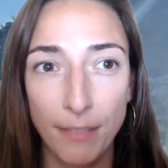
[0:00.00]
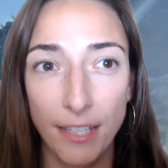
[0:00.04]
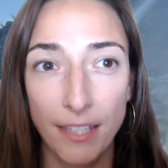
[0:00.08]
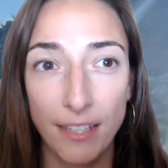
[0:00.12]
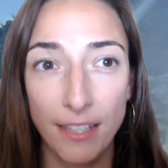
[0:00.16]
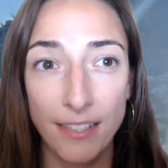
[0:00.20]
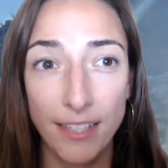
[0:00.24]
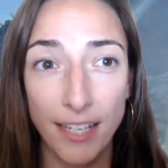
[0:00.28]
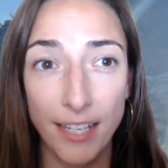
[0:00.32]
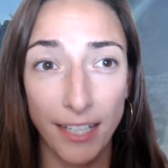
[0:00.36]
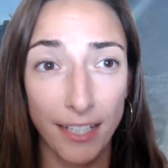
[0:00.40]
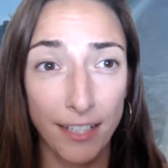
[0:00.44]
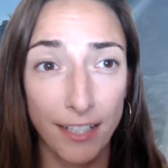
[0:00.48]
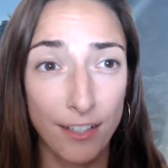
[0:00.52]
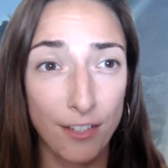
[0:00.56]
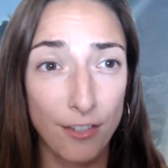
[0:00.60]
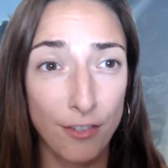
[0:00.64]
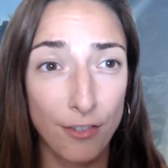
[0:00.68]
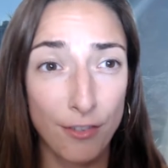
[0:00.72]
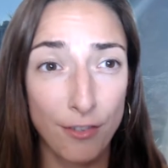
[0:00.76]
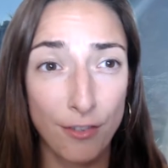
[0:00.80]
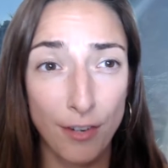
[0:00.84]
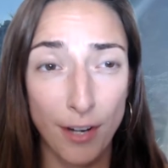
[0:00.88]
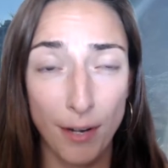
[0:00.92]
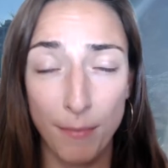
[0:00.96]
Second
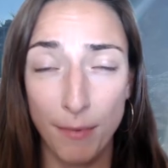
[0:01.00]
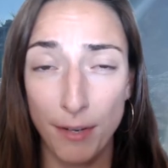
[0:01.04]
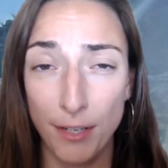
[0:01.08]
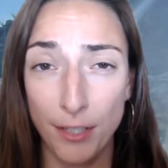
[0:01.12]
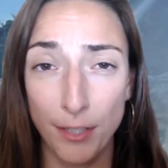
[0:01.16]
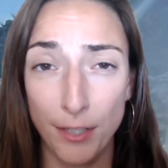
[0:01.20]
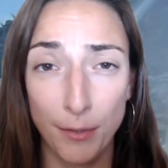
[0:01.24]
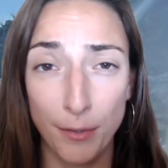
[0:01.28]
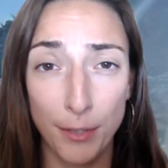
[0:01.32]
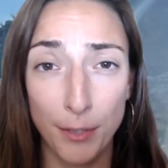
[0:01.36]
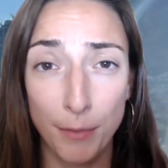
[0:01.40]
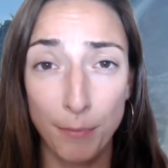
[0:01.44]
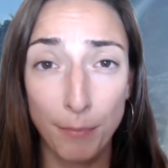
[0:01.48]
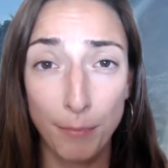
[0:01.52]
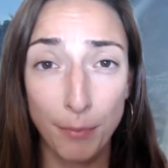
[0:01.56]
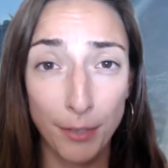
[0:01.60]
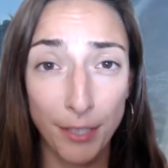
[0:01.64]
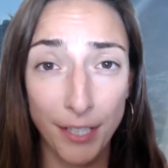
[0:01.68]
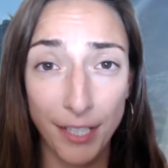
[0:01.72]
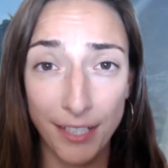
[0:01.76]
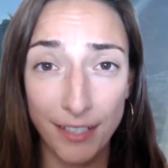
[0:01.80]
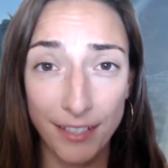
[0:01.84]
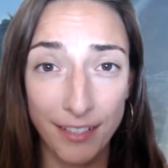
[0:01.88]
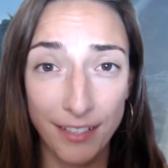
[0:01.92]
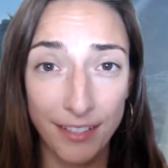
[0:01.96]
trimester was
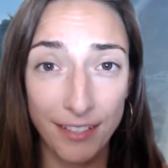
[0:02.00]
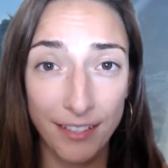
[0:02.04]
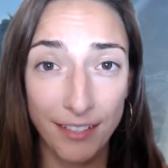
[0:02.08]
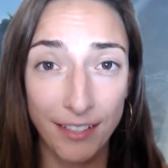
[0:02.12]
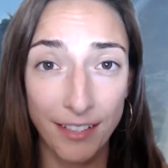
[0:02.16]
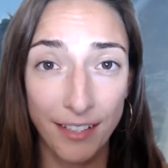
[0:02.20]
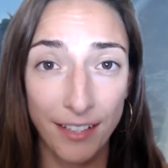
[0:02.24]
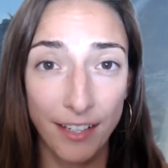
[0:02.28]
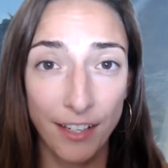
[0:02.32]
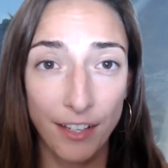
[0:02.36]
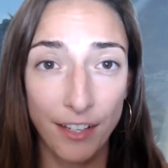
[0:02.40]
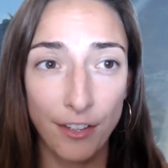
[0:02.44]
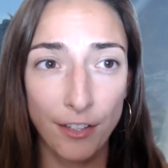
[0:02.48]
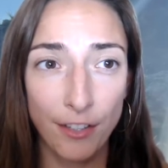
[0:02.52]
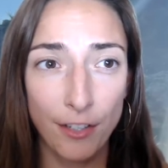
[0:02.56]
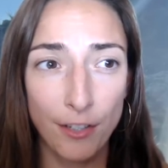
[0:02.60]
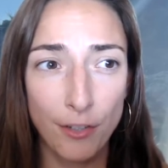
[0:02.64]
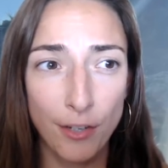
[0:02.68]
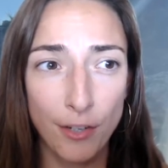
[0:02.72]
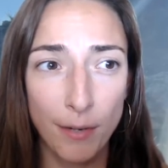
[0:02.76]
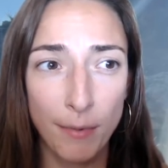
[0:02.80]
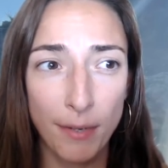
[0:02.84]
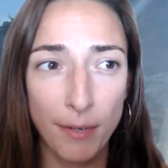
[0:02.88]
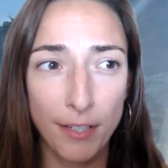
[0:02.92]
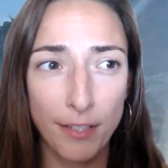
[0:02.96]
bliss. Third
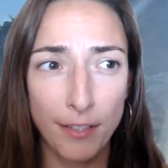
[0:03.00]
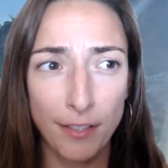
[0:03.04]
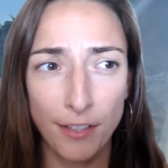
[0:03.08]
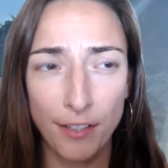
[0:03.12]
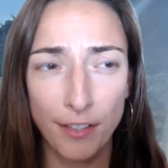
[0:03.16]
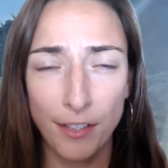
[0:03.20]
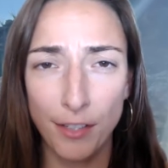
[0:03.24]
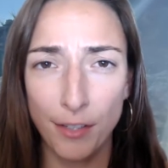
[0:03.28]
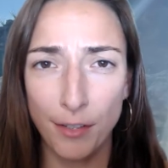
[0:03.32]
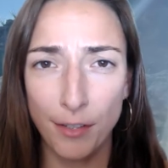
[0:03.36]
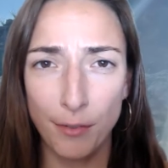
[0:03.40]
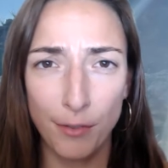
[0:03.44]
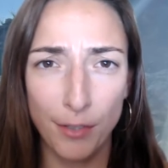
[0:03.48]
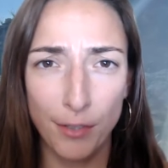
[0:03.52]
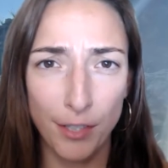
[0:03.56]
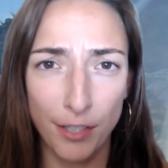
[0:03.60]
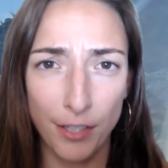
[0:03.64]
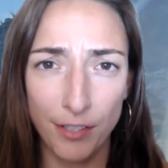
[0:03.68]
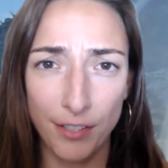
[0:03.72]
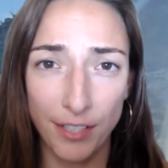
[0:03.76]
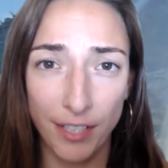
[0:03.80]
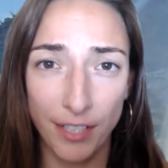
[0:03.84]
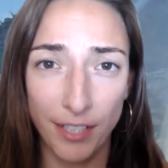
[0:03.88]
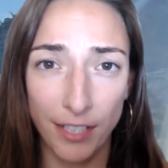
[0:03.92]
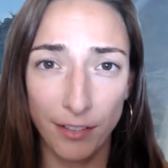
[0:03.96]
trimester, you know,
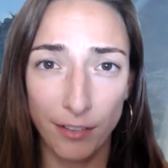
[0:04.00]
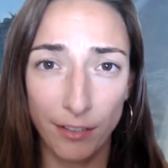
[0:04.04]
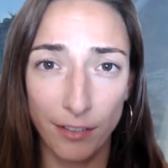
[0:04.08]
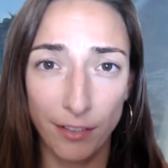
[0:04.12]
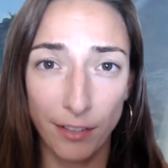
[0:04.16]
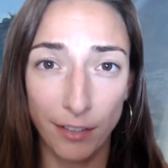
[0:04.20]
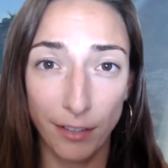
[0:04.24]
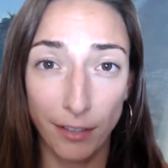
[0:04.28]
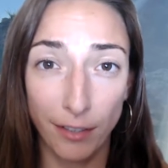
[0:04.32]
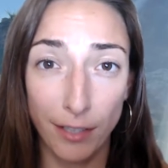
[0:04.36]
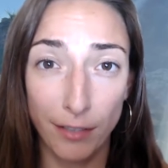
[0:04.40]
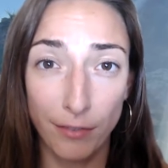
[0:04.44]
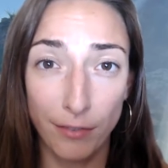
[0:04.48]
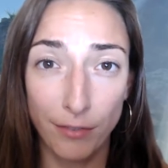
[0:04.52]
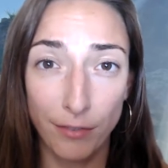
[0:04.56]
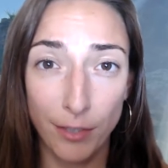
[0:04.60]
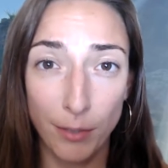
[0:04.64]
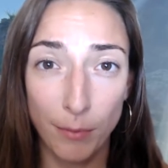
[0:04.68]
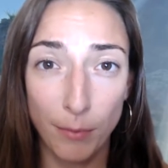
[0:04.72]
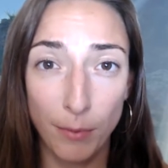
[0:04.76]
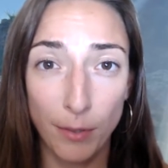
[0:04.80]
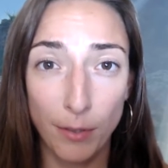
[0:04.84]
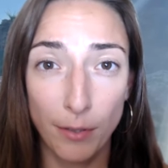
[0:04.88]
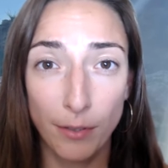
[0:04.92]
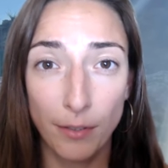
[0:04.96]
starts to get a little
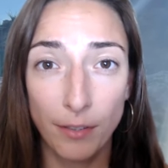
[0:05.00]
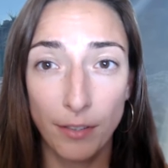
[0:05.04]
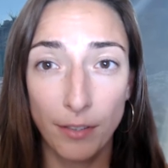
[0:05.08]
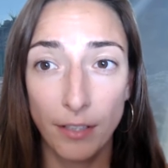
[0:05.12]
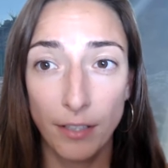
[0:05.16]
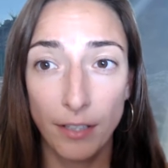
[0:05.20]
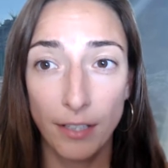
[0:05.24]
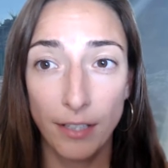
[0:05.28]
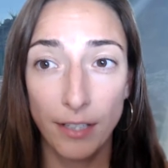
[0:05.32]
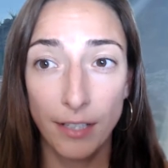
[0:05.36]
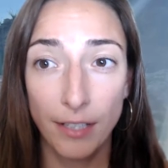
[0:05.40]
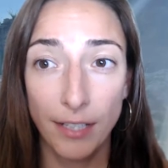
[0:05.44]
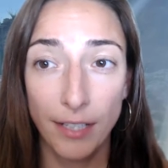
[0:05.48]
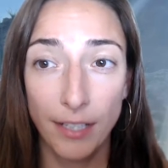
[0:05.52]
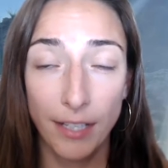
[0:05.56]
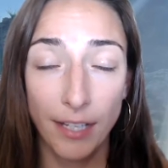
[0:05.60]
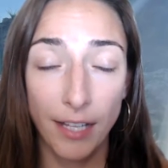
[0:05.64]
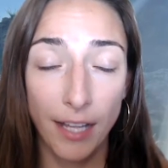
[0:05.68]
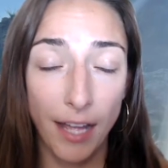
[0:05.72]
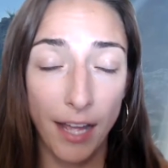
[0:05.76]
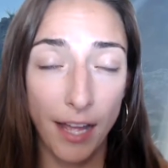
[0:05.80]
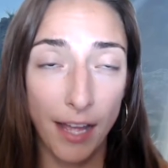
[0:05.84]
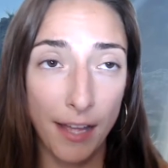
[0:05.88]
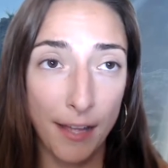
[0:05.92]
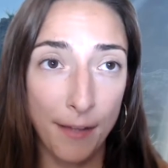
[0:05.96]
uncomfortable.
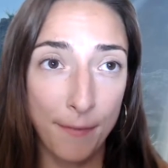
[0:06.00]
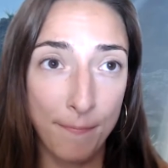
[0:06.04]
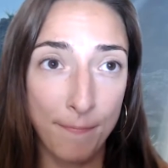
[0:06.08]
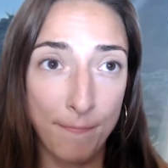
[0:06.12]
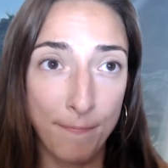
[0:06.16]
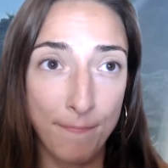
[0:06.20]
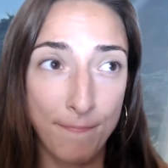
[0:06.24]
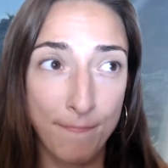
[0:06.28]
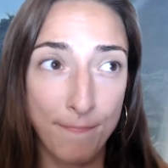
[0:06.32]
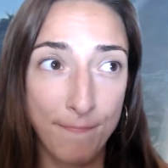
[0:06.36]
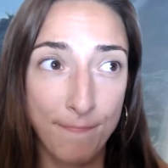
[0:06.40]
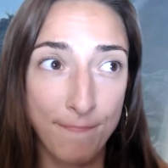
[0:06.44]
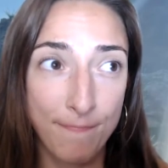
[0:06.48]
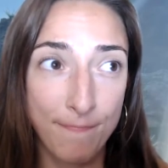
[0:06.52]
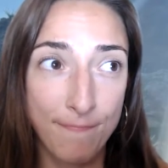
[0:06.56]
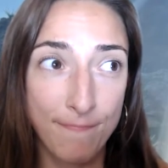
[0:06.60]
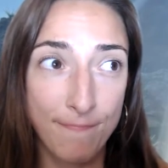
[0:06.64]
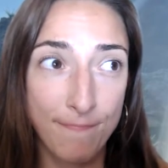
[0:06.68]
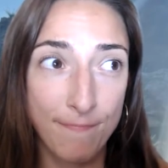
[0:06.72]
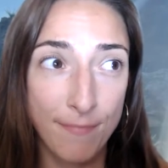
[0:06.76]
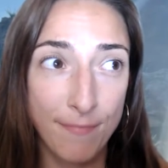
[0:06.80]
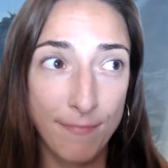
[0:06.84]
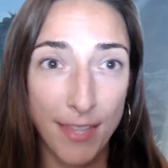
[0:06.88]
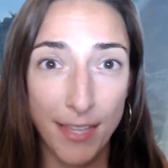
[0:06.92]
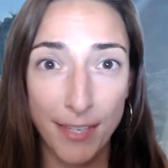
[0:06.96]

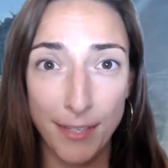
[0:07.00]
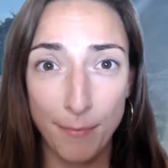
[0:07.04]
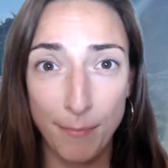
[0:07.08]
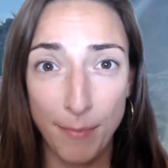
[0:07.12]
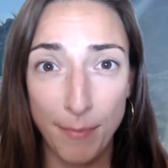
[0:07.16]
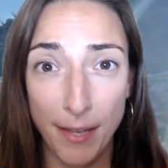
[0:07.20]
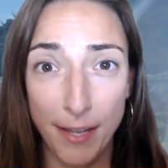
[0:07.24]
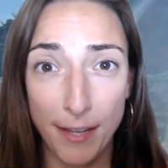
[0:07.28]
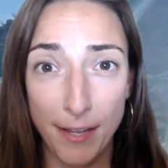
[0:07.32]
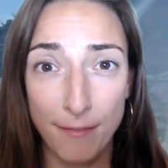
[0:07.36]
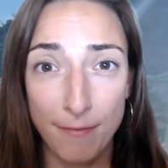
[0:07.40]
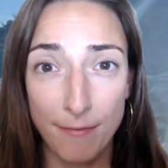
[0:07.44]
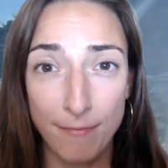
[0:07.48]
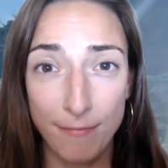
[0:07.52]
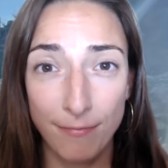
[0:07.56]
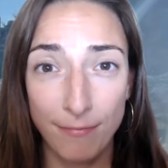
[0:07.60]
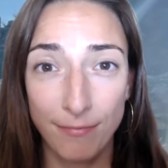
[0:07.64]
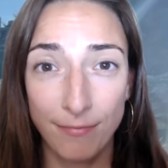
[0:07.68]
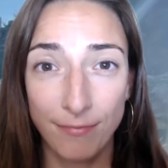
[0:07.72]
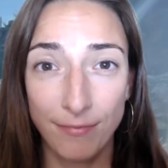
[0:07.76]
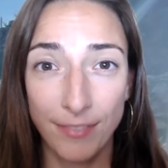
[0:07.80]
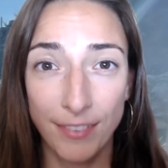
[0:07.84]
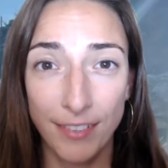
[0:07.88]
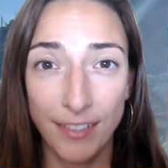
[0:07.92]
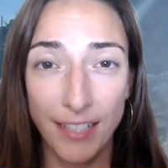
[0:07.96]
That's about
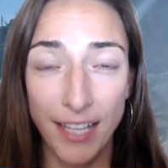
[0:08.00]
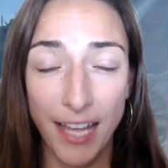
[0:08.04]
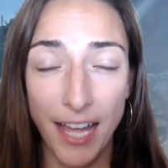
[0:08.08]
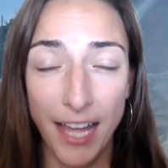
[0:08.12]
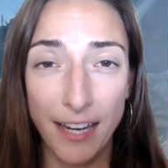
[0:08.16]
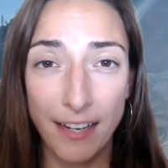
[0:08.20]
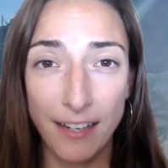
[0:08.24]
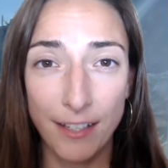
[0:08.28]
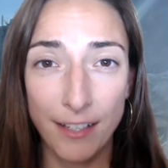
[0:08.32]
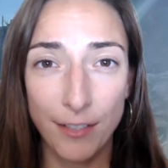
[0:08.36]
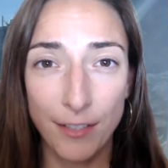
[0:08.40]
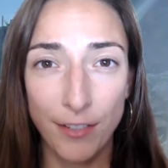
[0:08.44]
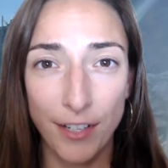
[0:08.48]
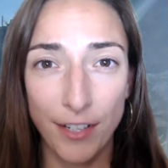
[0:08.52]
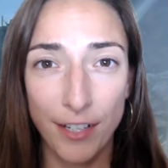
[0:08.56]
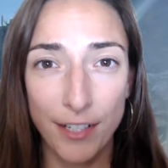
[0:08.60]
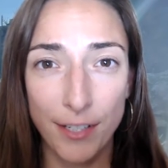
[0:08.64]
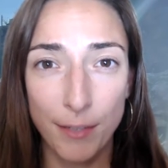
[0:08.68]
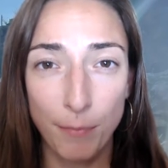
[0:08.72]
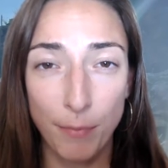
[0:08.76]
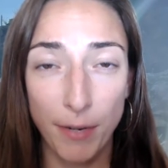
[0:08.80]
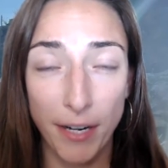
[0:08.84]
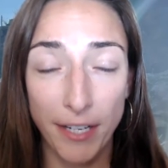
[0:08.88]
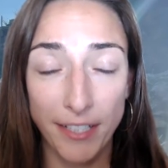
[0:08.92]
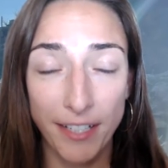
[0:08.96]
that as far as
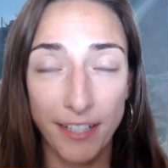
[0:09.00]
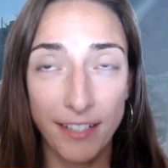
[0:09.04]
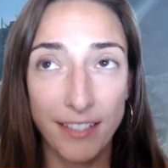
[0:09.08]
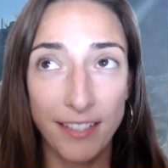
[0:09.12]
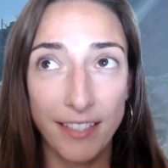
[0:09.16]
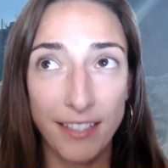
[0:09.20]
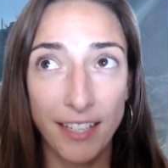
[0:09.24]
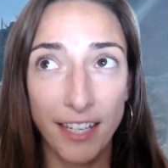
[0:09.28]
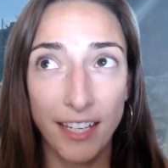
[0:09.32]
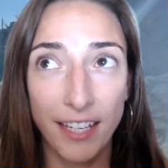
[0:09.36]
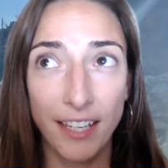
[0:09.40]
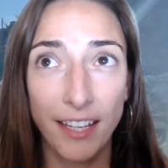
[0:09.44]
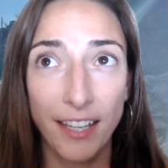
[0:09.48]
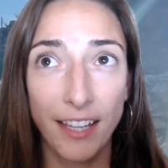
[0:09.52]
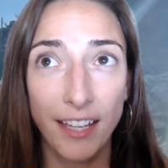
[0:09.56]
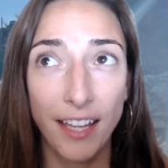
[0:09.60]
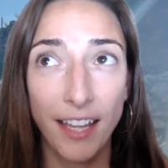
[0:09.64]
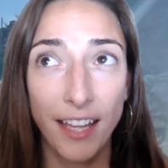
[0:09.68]
pregnancy.